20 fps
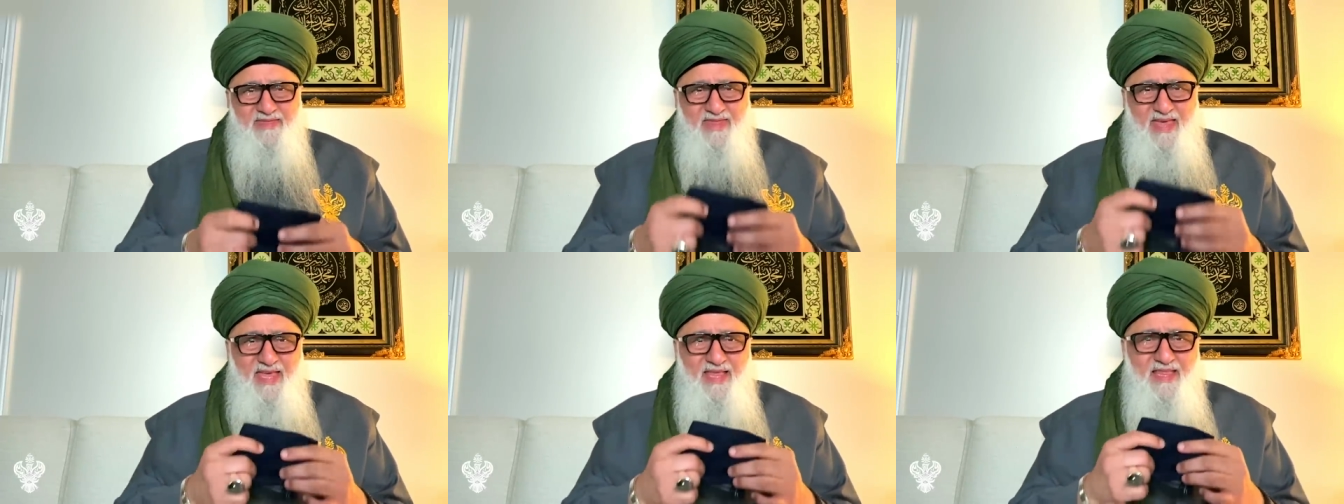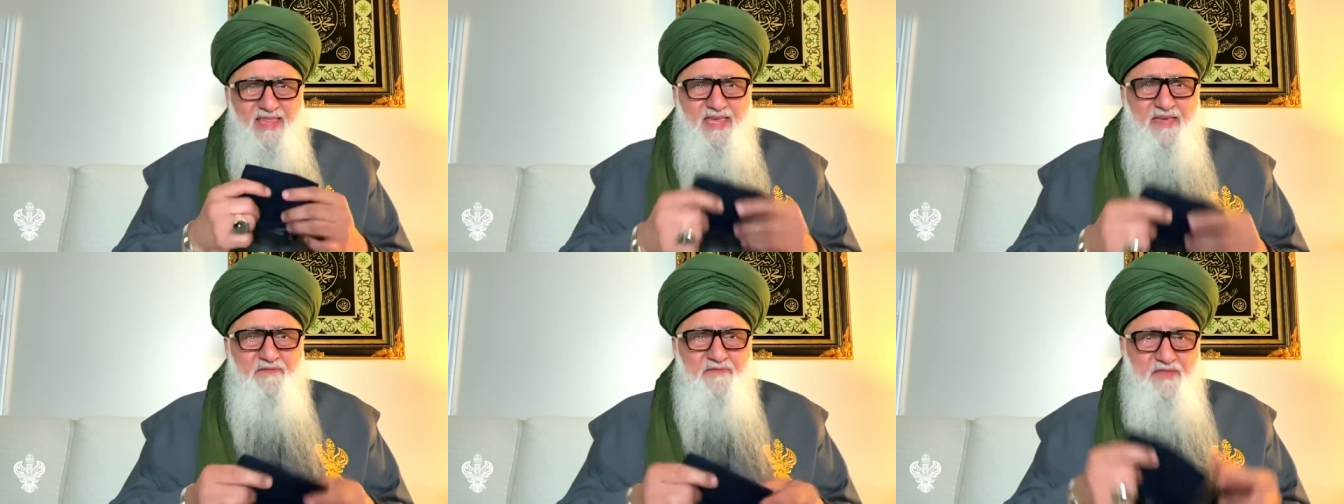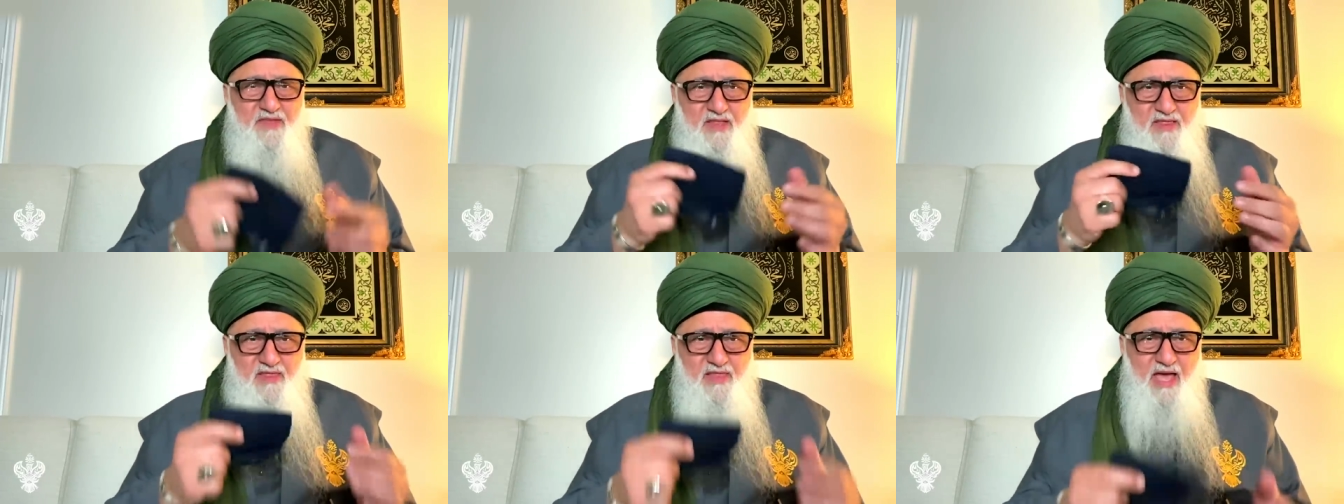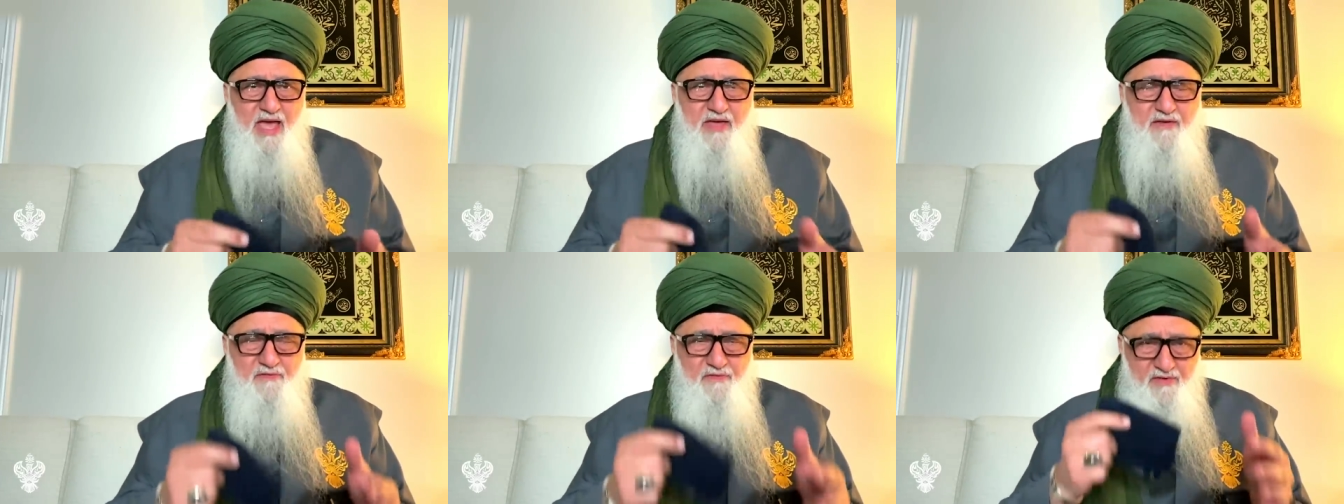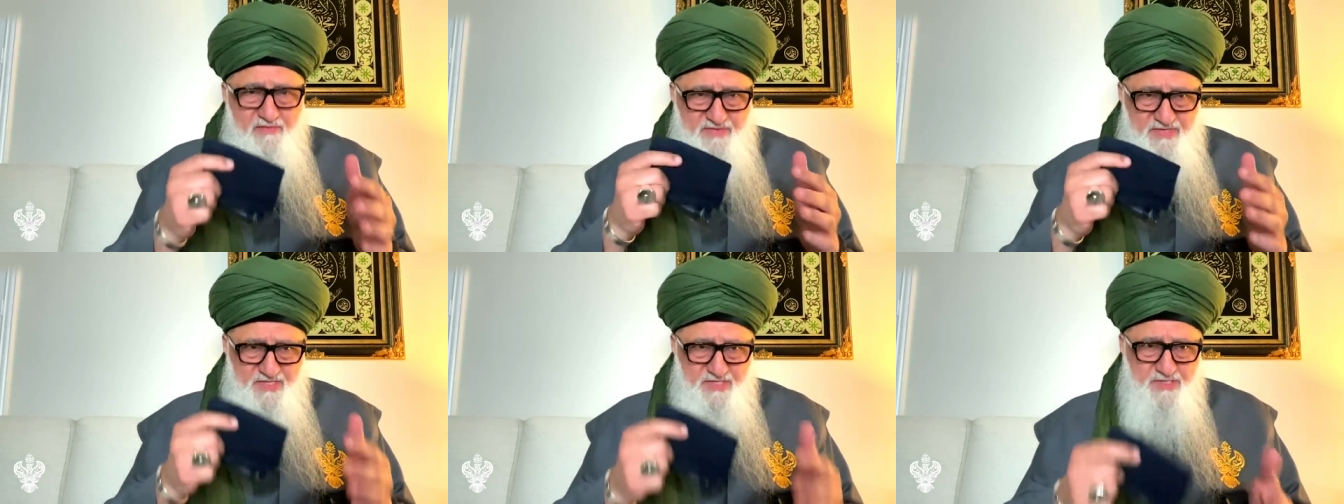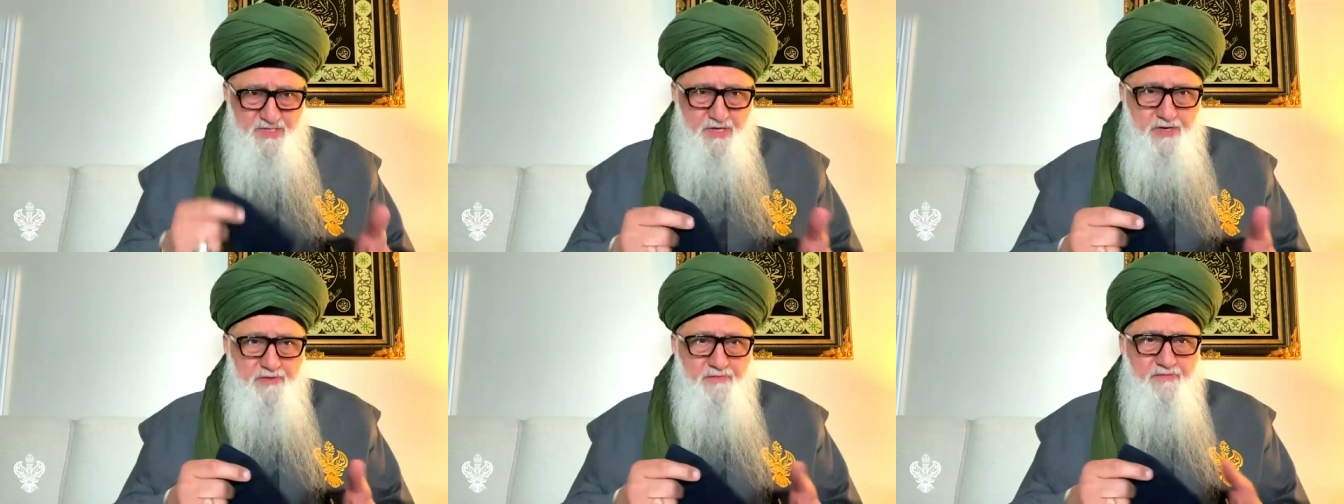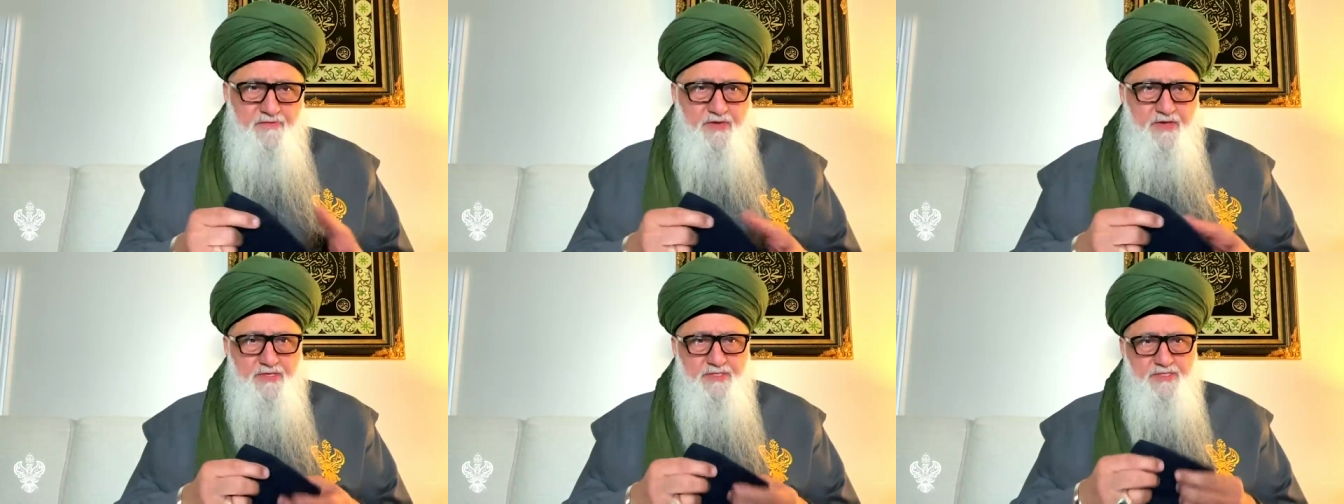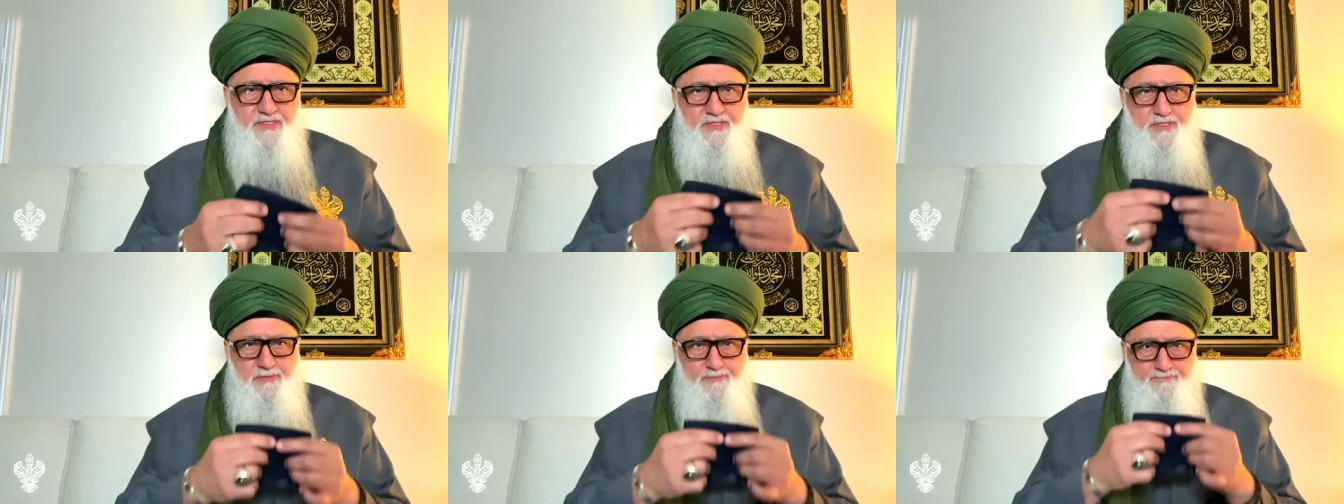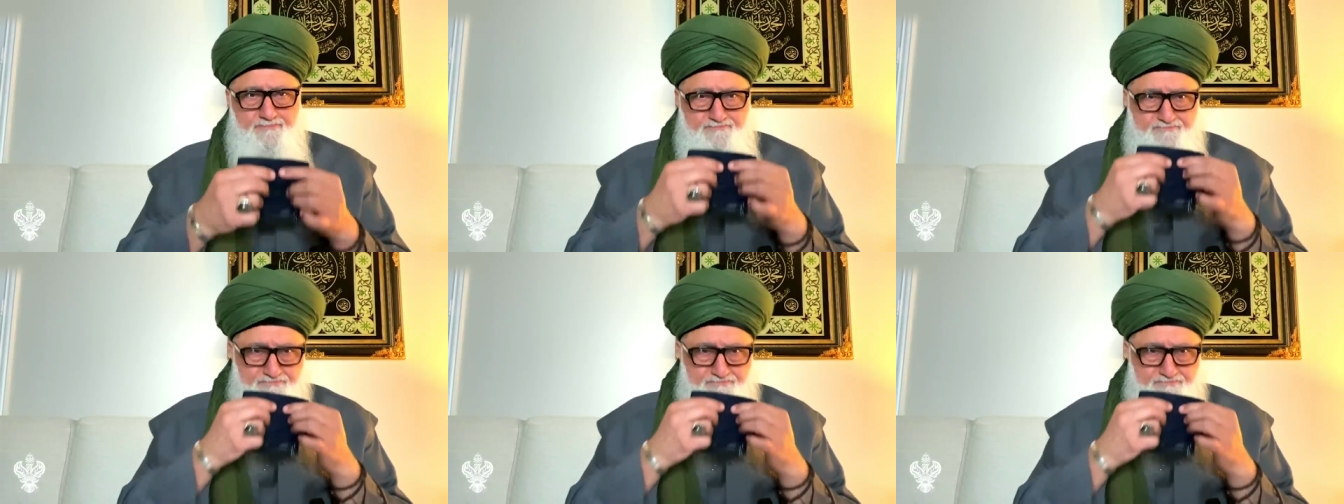They lived a life of service.